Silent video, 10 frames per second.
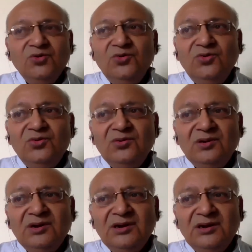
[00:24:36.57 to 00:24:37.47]
to
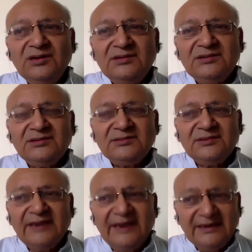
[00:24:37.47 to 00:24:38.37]
uh,
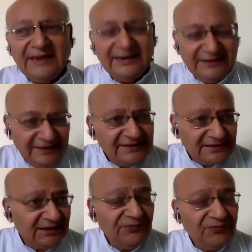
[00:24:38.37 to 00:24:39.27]
get at
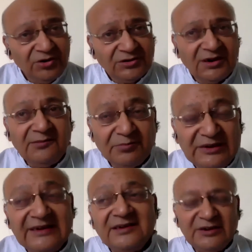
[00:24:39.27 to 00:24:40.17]
least, if not
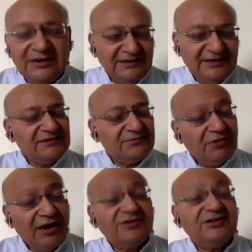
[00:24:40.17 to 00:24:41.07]
complete, but at least
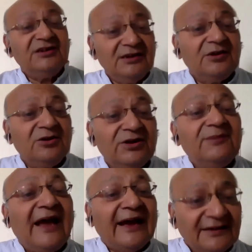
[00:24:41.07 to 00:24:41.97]
partial glory back